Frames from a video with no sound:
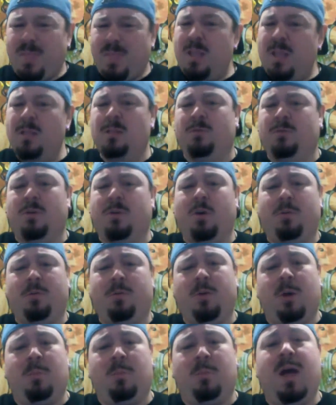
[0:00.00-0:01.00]
Laval
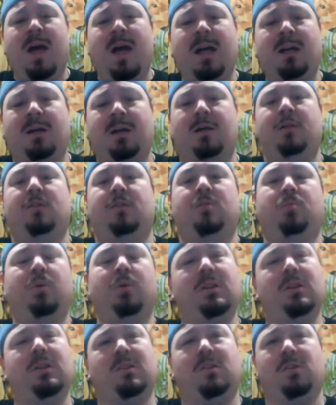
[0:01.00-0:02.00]
fought back to
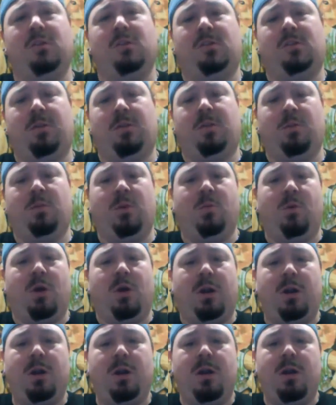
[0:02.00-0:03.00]
bring the series to
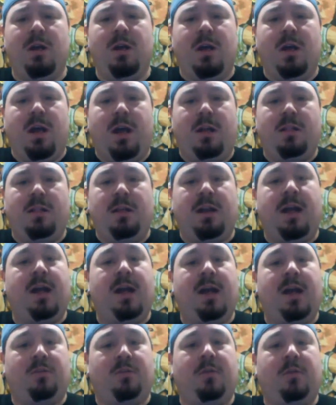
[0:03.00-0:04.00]
3-1, and then
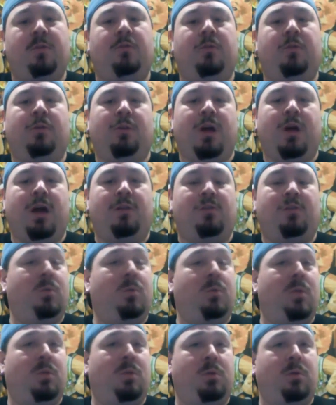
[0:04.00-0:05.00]
had to fight for their lives to
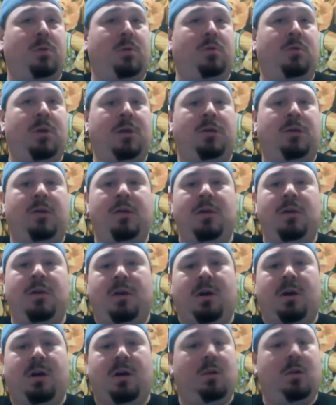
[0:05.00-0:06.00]
win 3 straight.
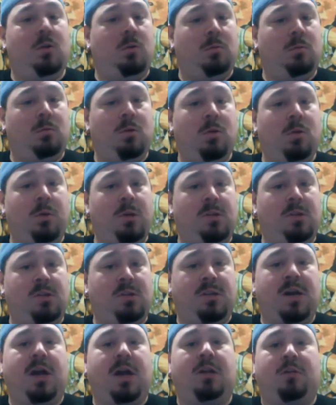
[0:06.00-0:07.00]
No easy
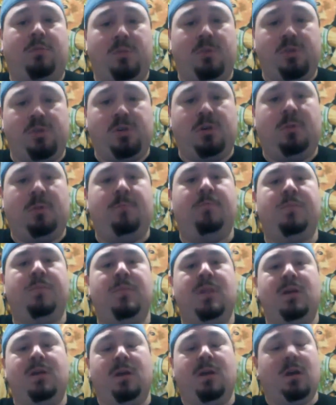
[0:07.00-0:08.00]
task for sure.
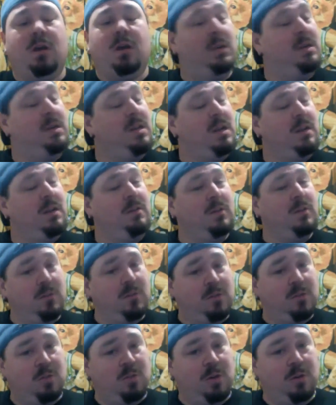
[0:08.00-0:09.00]
They did it,
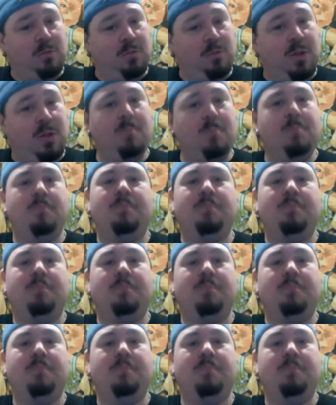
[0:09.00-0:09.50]
so good for them.